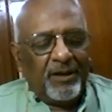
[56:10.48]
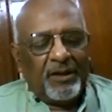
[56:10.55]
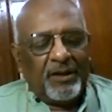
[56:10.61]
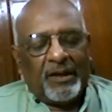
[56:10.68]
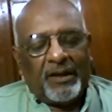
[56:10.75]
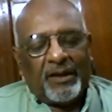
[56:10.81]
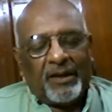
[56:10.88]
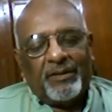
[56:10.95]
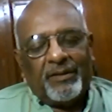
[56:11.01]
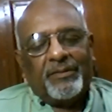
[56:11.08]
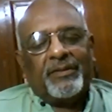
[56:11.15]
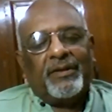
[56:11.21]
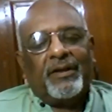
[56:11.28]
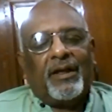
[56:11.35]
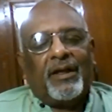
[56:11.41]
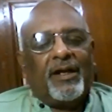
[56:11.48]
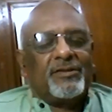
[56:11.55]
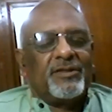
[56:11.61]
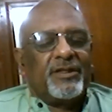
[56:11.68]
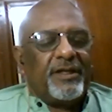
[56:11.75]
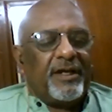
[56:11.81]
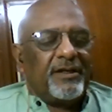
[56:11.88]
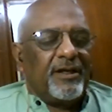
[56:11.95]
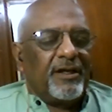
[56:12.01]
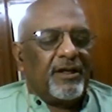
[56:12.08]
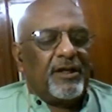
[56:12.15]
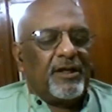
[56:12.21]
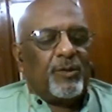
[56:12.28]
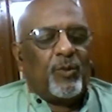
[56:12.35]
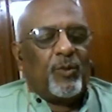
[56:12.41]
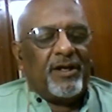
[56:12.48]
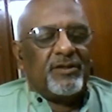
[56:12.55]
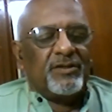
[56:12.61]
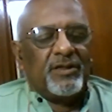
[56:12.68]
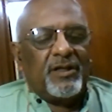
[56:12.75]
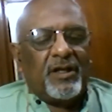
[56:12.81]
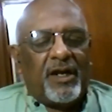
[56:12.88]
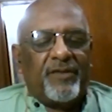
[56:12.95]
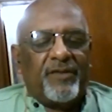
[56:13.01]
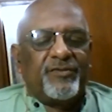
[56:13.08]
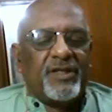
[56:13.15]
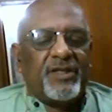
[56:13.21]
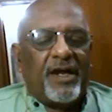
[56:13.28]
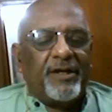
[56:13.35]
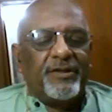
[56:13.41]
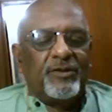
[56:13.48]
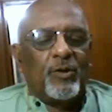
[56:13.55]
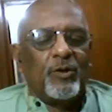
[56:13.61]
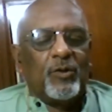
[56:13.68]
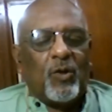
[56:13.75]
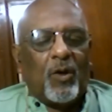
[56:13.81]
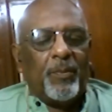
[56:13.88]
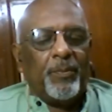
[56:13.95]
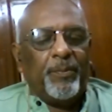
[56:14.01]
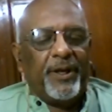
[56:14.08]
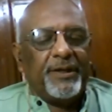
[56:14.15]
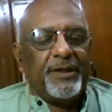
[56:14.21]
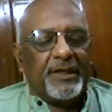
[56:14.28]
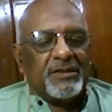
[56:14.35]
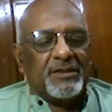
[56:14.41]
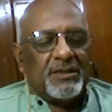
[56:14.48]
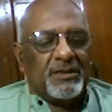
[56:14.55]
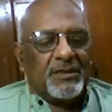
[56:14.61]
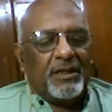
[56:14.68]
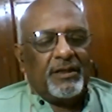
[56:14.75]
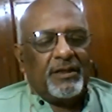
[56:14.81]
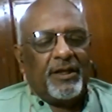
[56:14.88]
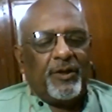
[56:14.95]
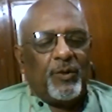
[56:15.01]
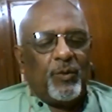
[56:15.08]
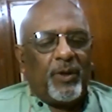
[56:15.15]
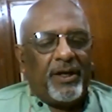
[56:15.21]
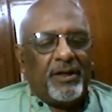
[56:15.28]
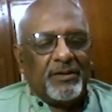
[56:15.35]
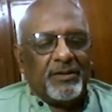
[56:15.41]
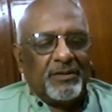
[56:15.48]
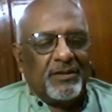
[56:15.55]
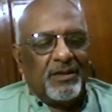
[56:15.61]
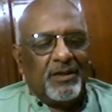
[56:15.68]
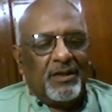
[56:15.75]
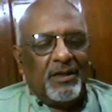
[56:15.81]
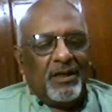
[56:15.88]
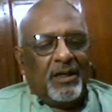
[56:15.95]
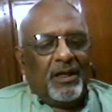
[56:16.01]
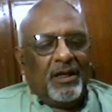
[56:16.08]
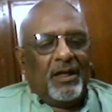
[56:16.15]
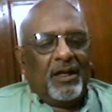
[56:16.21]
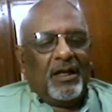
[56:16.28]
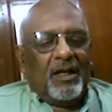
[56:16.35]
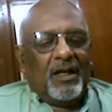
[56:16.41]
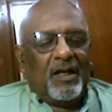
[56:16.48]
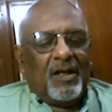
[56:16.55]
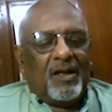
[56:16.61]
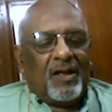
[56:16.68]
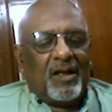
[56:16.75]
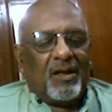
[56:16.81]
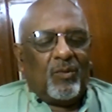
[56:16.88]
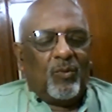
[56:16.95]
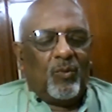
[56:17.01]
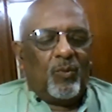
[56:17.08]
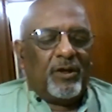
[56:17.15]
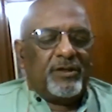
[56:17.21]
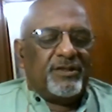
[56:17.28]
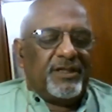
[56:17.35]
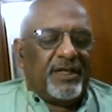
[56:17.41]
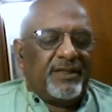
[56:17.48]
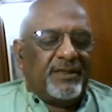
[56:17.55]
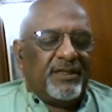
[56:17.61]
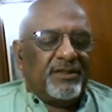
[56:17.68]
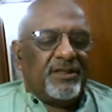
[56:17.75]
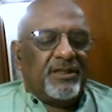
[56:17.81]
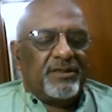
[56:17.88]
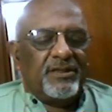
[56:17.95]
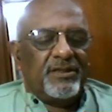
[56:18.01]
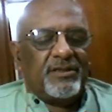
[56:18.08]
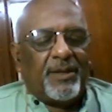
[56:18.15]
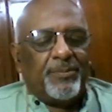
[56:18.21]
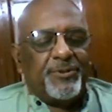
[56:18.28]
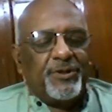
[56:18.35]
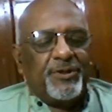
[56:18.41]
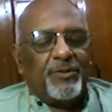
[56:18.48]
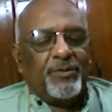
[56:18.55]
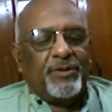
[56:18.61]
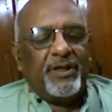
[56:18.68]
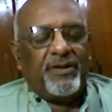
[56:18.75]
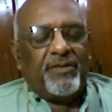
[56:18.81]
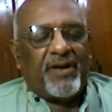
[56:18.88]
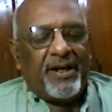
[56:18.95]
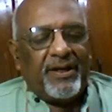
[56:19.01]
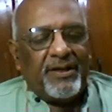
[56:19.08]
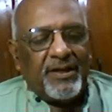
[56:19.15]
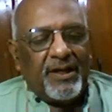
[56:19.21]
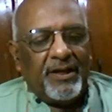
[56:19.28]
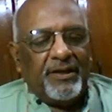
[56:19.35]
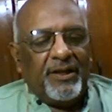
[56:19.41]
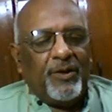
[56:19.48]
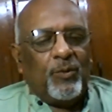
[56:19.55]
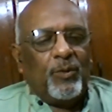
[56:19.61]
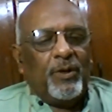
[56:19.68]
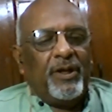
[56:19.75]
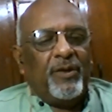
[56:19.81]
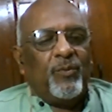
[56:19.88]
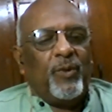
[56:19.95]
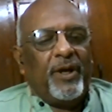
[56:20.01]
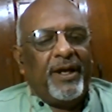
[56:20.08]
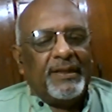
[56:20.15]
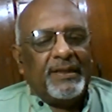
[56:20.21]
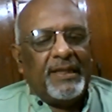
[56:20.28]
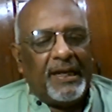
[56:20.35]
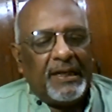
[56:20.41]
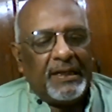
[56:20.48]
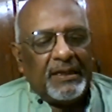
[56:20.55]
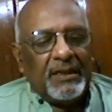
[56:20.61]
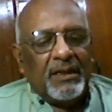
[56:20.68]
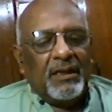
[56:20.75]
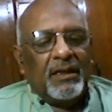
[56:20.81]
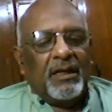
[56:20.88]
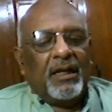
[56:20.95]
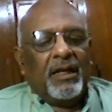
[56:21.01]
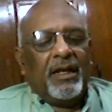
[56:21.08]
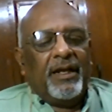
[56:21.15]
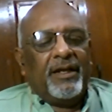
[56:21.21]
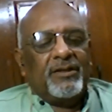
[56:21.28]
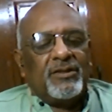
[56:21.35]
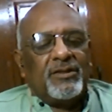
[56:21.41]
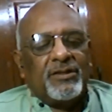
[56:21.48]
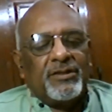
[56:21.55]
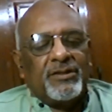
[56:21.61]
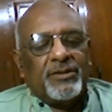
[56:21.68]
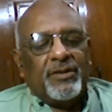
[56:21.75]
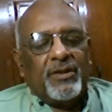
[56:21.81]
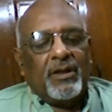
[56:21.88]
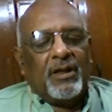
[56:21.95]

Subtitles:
as a technical advisor, I've sat in on COP meetings in the UN. What Jayati says is absolutely right. And the only way then is